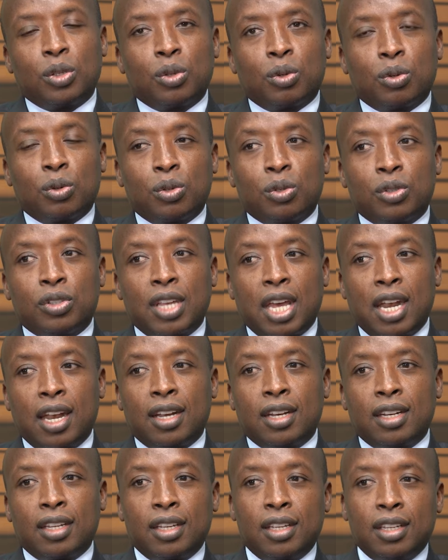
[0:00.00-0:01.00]
So
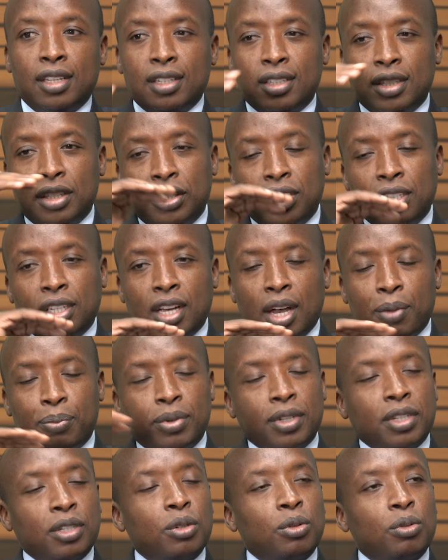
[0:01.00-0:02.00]
salary reaching a
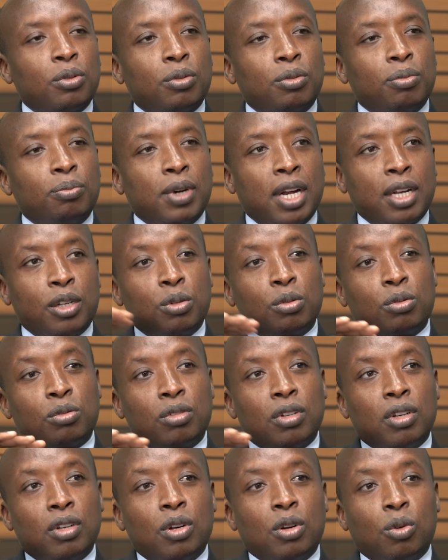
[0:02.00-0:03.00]
plateau
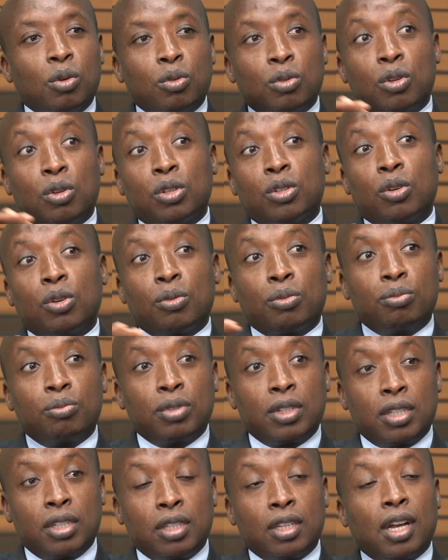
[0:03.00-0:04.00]
could also
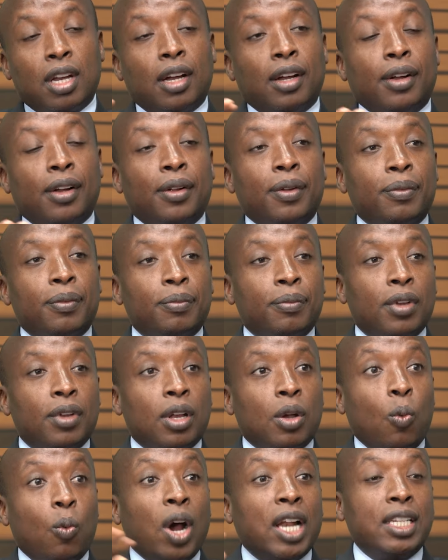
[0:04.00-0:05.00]
be
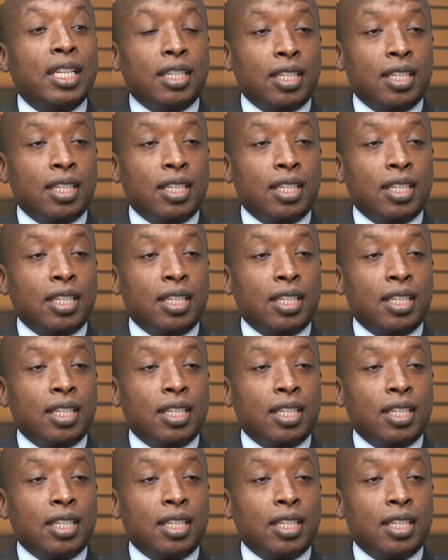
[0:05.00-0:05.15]
one